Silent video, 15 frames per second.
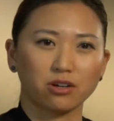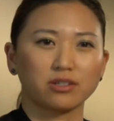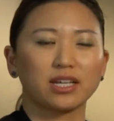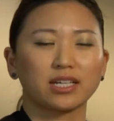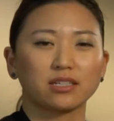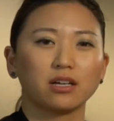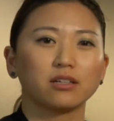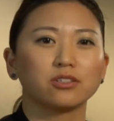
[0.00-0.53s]
our
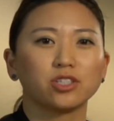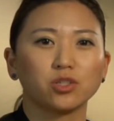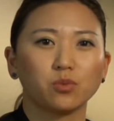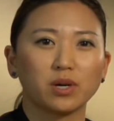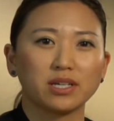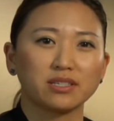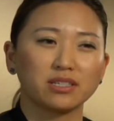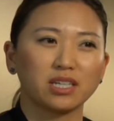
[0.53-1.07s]
technology
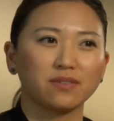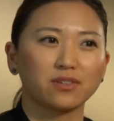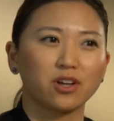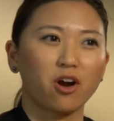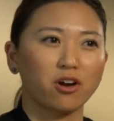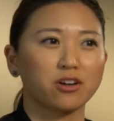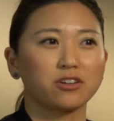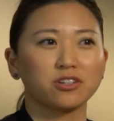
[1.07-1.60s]
was and even
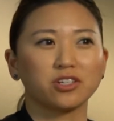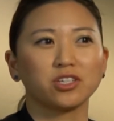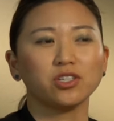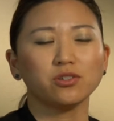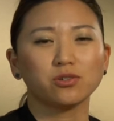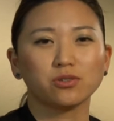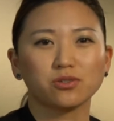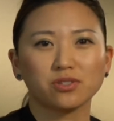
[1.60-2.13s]
harder to
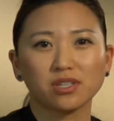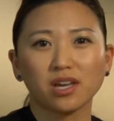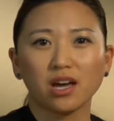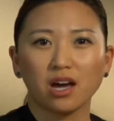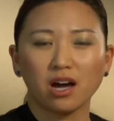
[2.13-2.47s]
use,